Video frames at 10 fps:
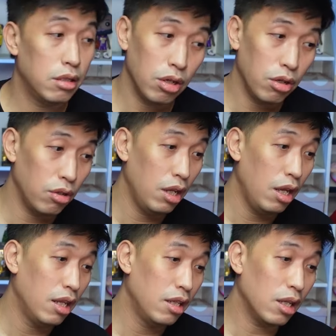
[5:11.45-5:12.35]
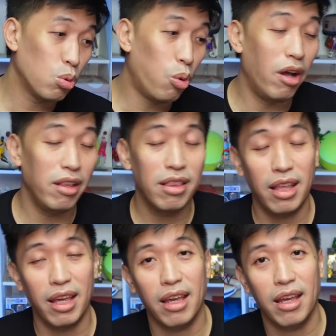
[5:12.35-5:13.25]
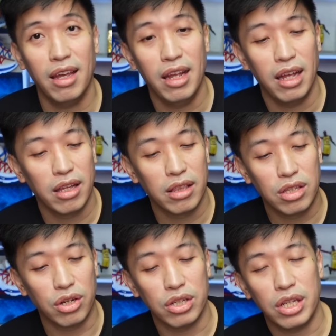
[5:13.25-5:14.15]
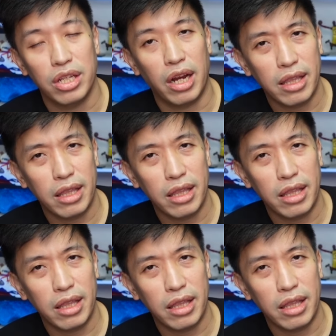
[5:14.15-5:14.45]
So that's one thing to consider.